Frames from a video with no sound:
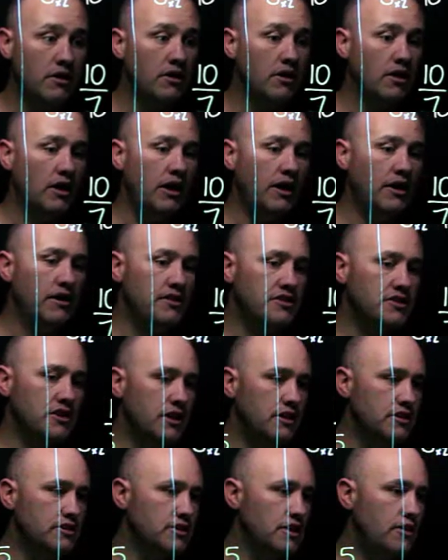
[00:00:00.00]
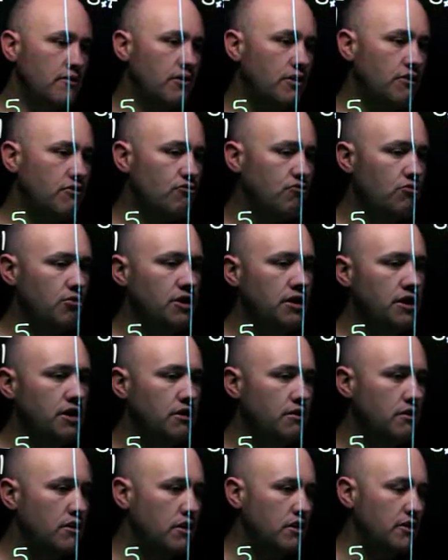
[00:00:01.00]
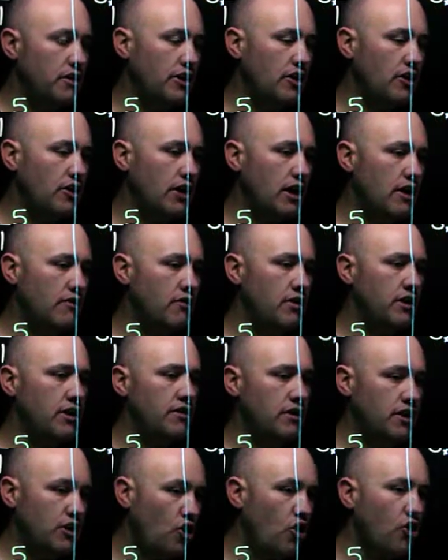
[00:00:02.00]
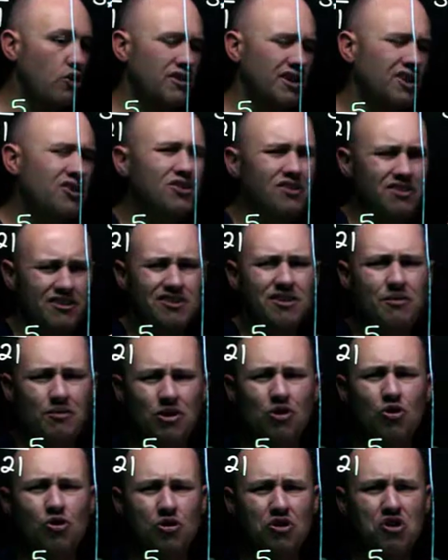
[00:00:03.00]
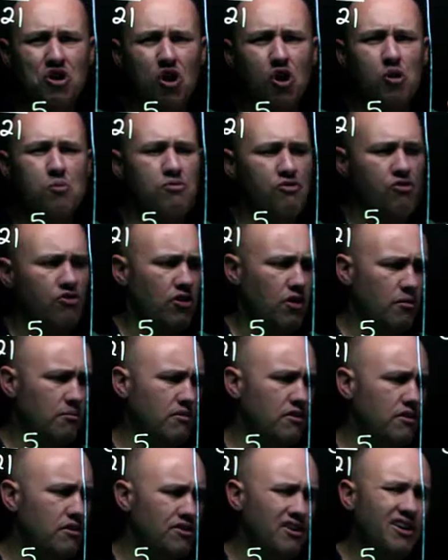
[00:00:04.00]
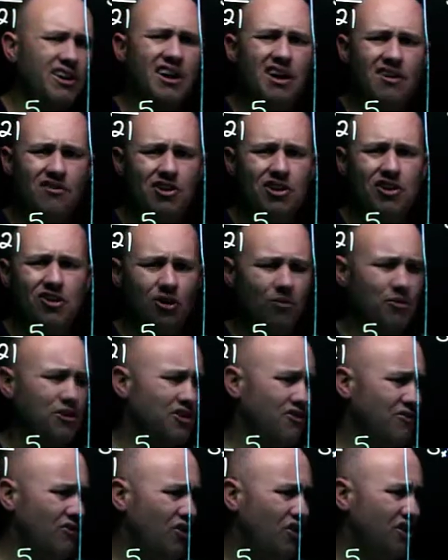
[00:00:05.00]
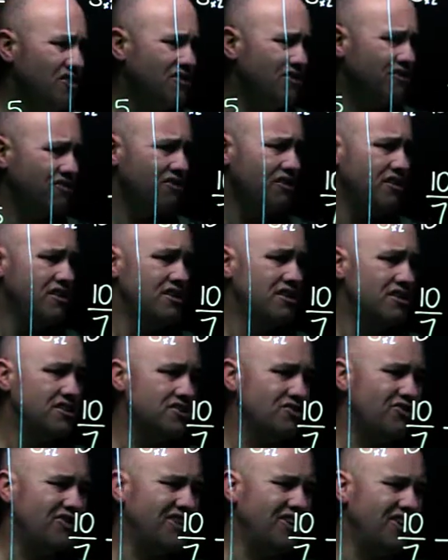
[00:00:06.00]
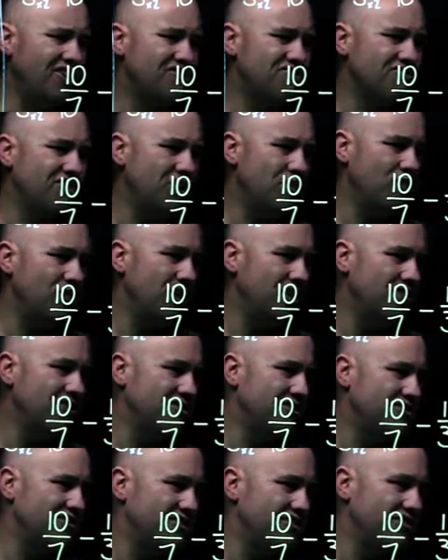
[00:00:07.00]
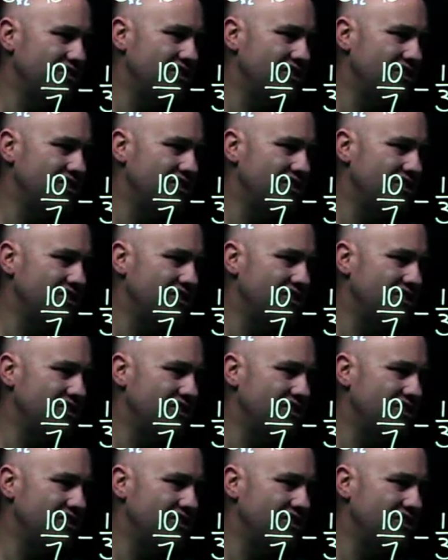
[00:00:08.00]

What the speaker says: and in this case 7 and 3, they don't have any, they're something called co-prime. They don't have any common divisors, so I know straight away that just